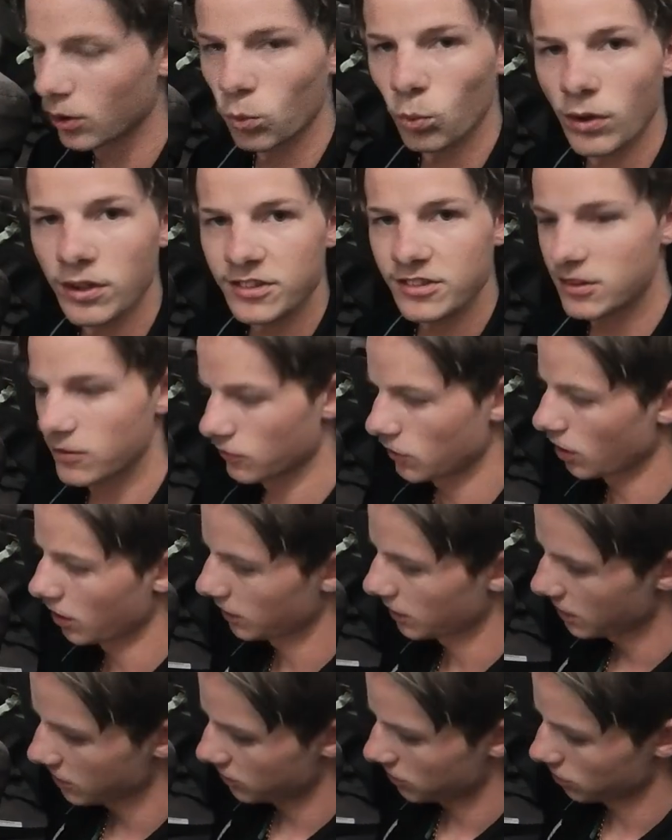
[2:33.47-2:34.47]
once you've got
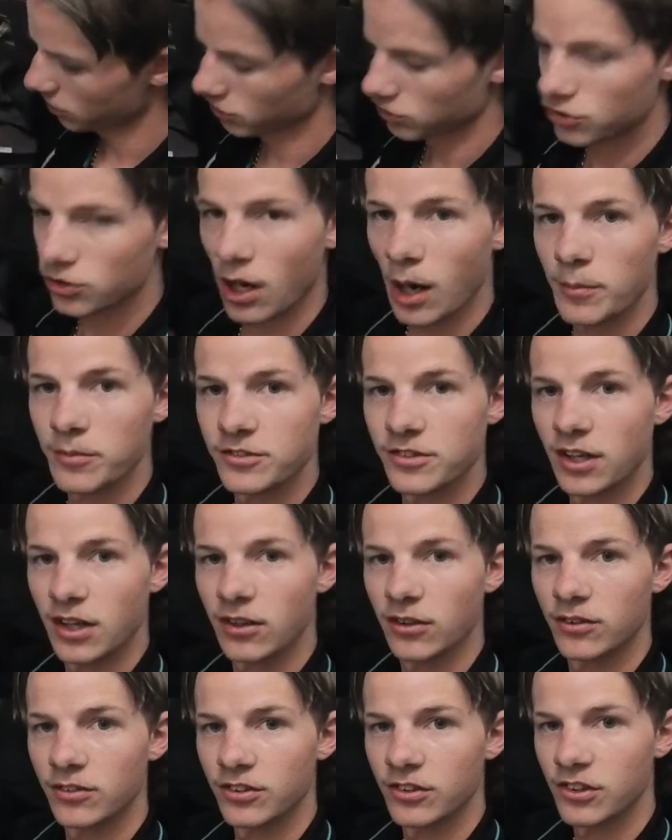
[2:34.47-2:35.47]
these two straps down
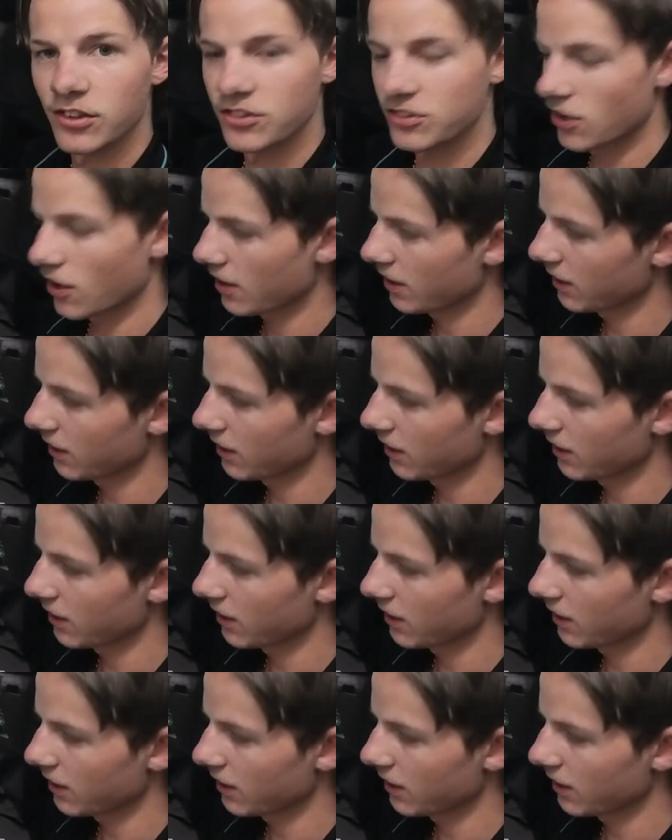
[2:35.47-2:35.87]
onto the side